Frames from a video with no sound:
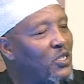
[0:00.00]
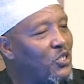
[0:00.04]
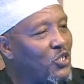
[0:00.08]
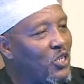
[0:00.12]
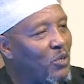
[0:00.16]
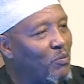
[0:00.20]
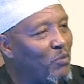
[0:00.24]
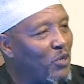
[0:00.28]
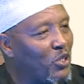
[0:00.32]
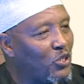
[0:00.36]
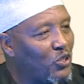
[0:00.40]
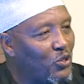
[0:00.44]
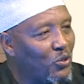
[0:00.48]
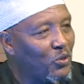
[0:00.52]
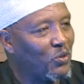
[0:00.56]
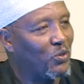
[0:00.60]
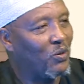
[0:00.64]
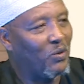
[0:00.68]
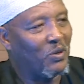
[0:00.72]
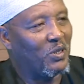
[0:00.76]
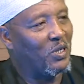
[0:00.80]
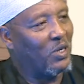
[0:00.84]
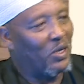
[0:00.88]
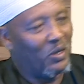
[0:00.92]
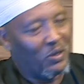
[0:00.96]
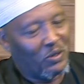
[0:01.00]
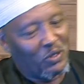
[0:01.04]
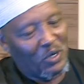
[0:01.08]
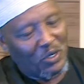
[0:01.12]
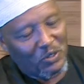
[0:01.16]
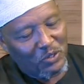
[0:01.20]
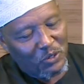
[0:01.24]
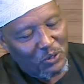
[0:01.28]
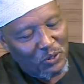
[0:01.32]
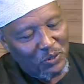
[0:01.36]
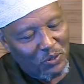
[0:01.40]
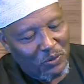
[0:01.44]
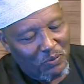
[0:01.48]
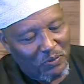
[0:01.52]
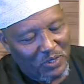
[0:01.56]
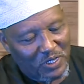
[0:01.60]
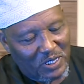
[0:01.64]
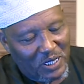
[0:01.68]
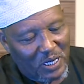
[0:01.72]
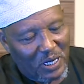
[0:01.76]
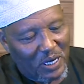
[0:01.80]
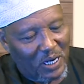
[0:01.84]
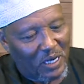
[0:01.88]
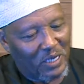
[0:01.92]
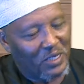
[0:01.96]
number 2 to you, Mr.
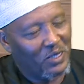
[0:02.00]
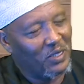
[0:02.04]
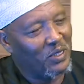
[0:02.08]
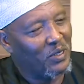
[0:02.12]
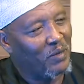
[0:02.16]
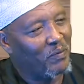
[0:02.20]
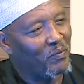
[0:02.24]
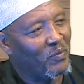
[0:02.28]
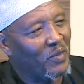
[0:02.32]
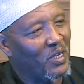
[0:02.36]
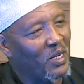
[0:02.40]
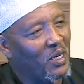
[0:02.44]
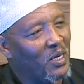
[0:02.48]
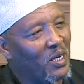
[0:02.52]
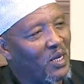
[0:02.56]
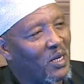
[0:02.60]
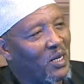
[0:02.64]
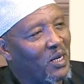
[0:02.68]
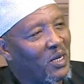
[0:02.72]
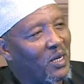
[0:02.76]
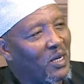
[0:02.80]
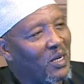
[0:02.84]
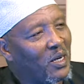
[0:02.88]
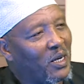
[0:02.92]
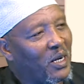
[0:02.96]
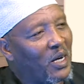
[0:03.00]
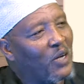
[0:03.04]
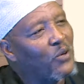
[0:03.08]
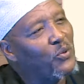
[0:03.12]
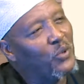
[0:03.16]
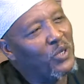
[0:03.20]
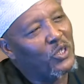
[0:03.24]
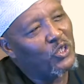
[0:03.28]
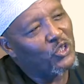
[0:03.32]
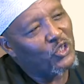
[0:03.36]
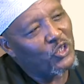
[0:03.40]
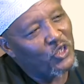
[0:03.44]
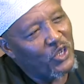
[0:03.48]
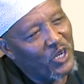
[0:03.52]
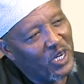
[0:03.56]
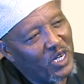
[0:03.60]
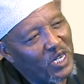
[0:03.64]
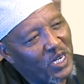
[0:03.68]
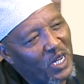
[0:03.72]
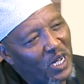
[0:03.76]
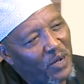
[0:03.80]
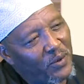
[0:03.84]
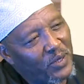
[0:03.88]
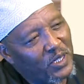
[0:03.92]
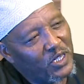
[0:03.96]
Khalid. Can we train
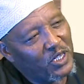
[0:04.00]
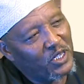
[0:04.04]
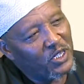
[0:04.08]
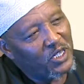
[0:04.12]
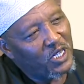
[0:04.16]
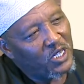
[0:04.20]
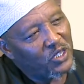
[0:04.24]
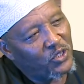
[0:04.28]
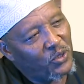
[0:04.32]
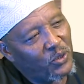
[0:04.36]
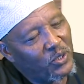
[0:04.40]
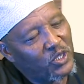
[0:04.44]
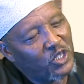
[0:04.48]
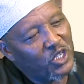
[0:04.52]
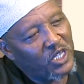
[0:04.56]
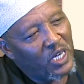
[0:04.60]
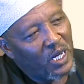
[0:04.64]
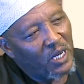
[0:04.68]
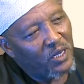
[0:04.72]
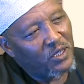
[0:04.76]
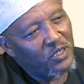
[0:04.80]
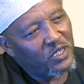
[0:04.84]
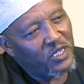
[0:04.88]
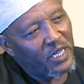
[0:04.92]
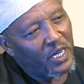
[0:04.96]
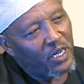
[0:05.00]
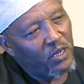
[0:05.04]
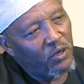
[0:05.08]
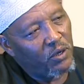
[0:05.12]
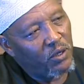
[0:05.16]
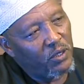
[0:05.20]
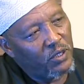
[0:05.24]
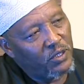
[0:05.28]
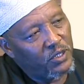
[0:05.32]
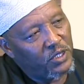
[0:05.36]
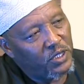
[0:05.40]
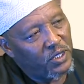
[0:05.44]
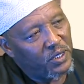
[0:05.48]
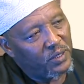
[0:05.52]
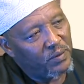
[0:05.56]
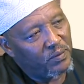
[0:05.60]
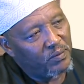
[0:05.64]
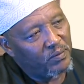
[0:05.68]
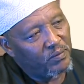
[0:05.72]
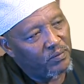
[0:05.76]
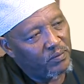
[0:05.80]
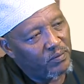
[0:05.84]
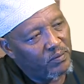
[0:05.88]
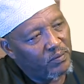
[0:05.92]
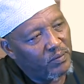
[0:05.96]
our teachers on child psychology?
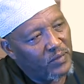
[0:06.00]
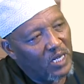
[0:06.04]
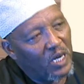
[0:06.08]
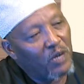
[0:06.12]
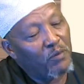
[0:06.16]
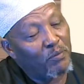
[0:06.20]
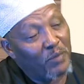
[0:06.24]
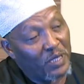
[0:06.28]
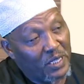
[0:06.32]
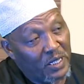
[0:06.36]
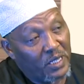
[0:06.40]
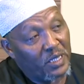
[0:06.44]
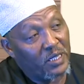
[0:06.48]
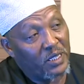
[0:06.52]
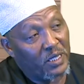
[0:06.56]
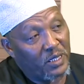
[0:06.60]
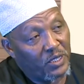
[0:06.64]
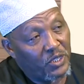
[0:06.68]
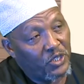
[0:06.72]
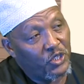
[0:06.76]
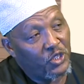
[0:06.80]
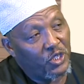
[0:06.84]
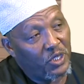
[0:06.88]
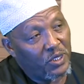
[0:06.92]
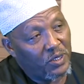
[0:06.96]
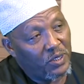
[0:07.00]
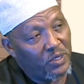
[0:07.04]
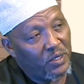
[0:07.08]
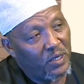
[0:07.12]
Our madrasa teachers.